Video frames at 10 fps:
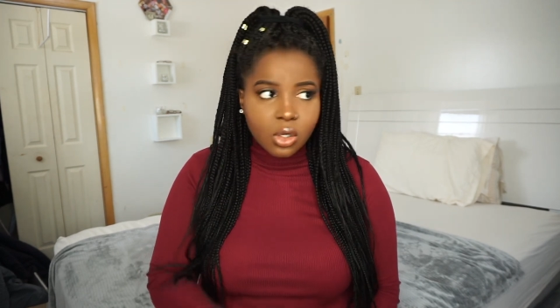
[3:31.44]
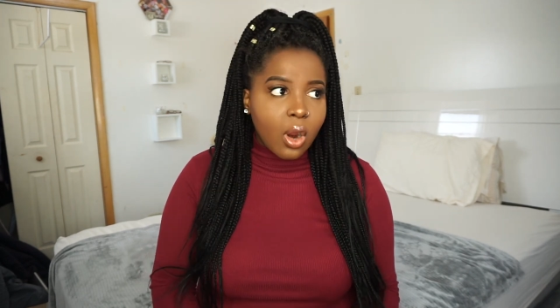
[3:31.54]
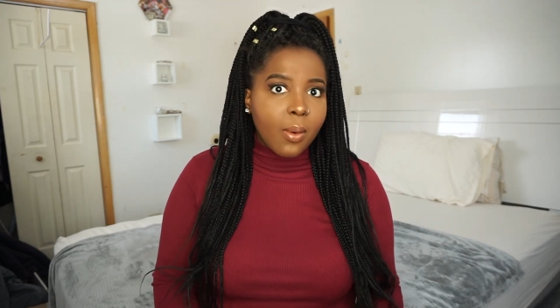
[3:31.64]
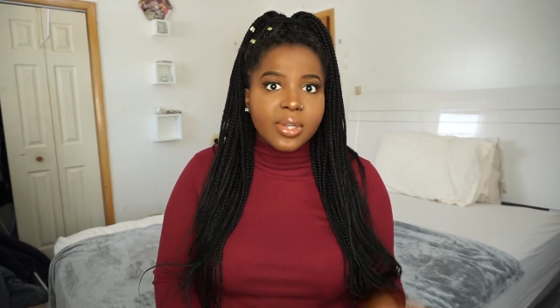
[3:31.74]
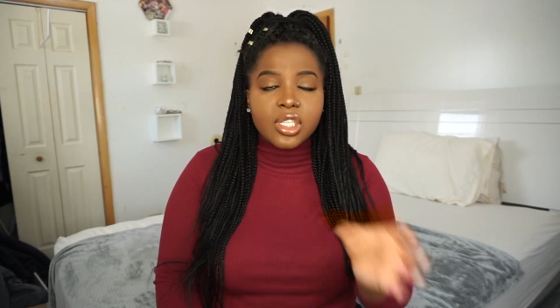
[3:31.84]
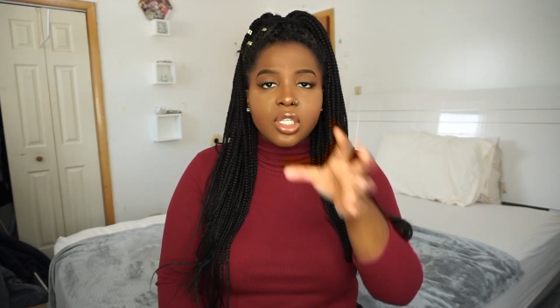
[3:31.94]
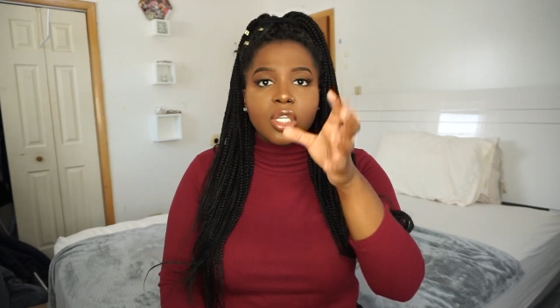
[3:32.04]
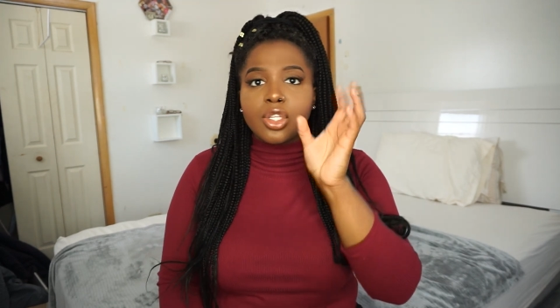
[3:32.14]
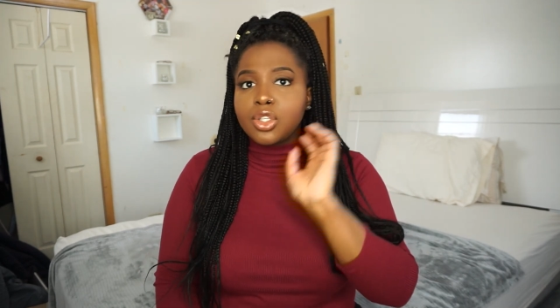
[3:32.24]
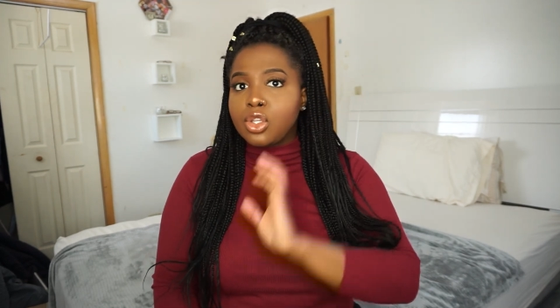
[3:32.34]
or
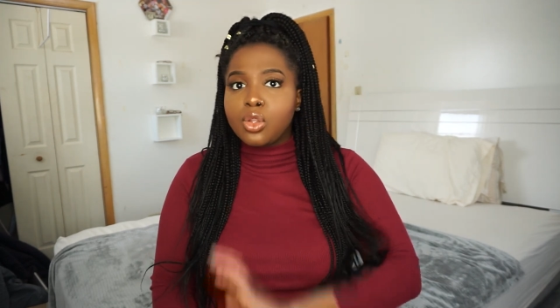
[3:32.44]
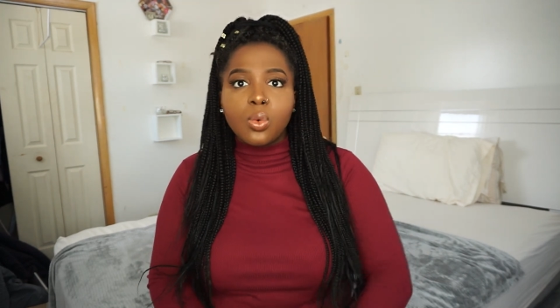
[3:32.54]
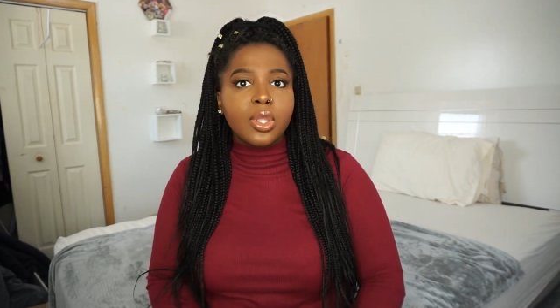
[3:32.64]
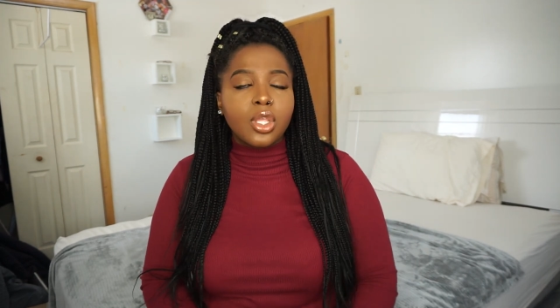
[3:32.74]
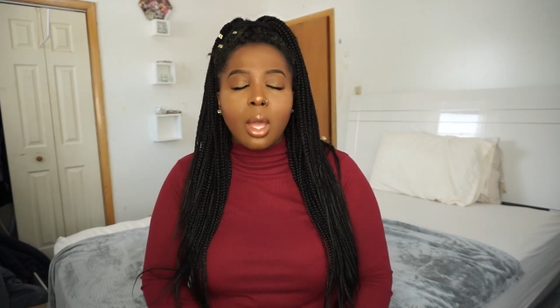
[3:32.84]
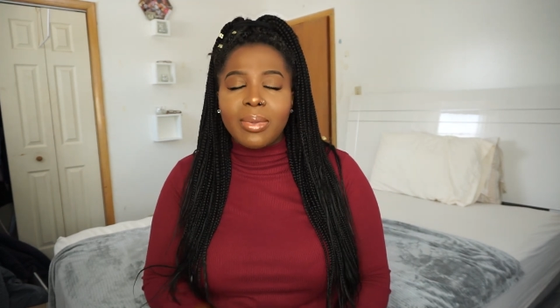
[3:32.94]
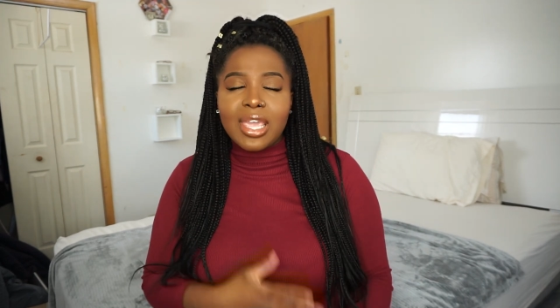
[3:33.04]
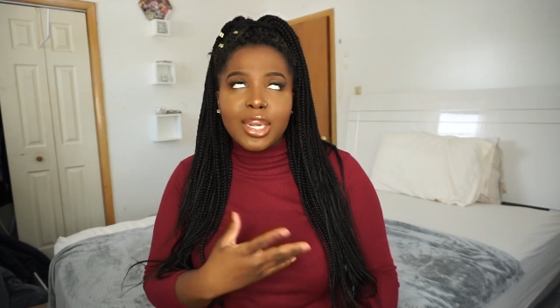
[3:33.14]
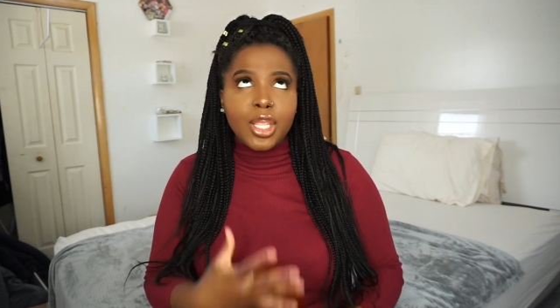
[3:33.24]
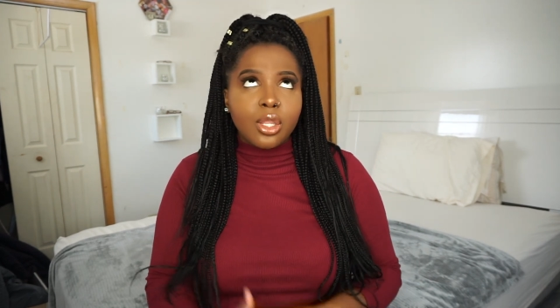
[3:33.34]
I'm
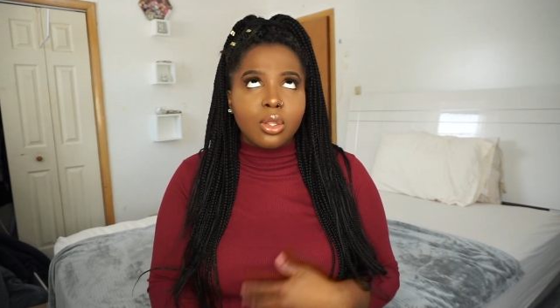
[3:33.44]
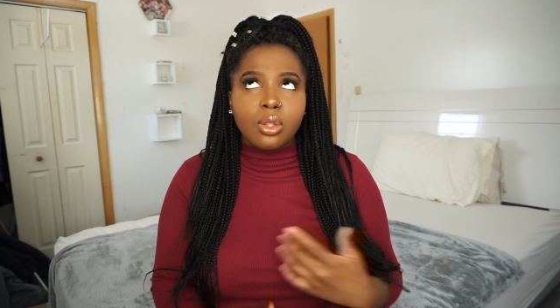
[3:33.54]
eating